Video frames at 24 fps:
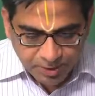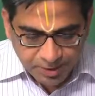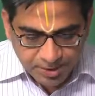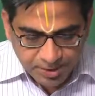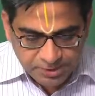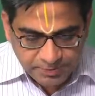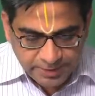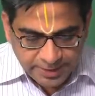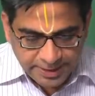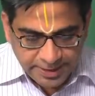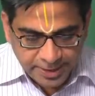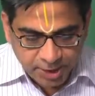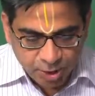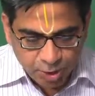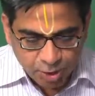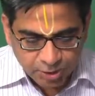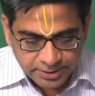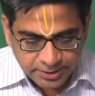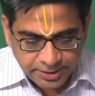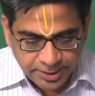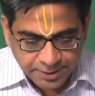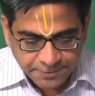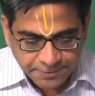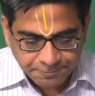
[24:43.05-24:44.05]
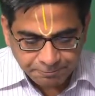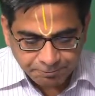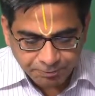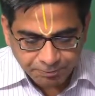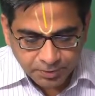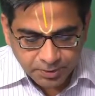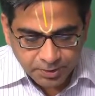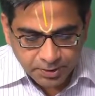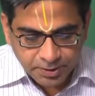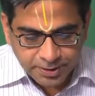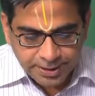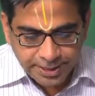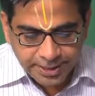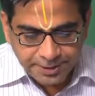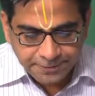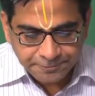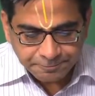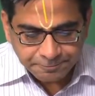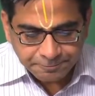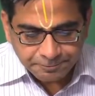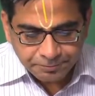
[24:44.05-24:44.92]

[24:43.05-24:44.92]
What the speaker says: spending on that, right.